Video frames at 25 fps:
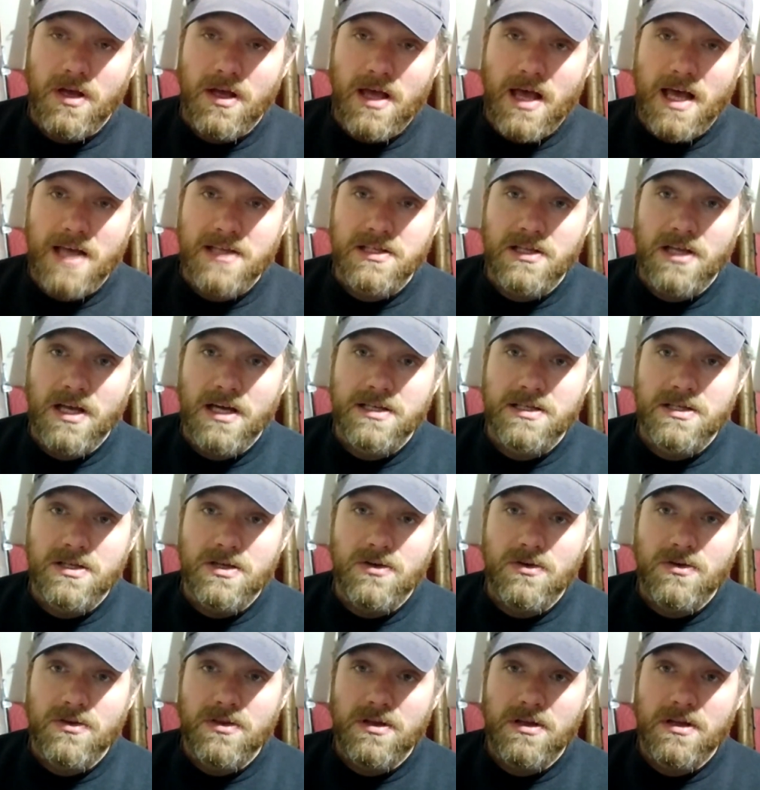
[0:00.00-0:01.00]
has a lot to
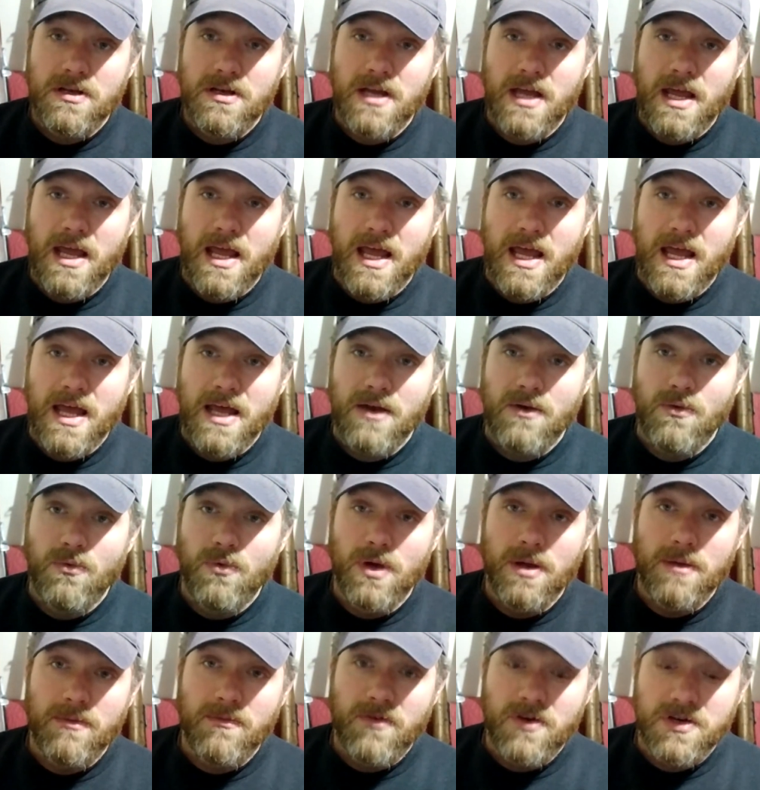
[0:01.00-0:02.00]
do with it, and
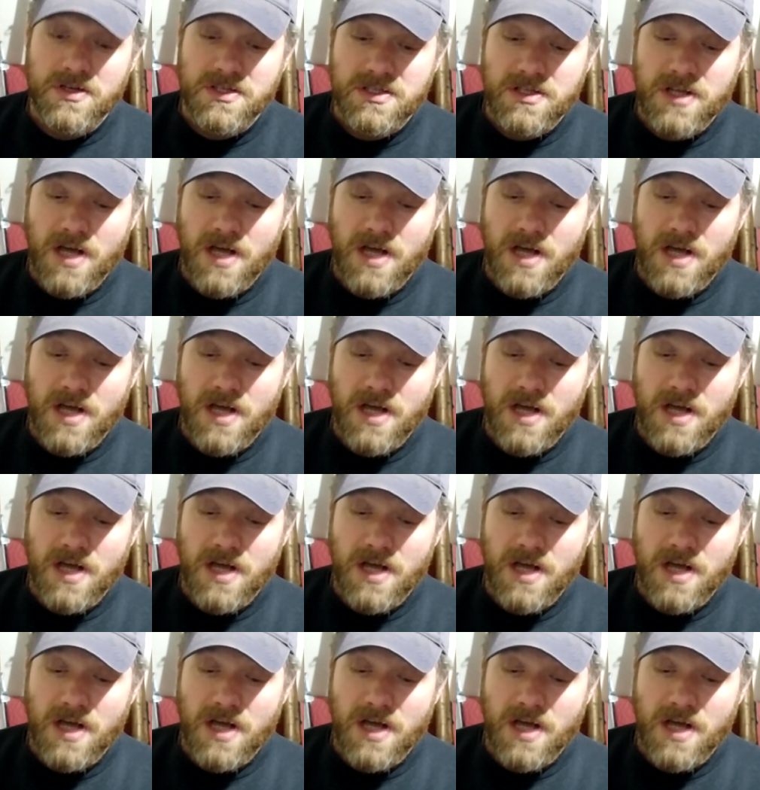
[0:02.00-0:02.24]
rim versus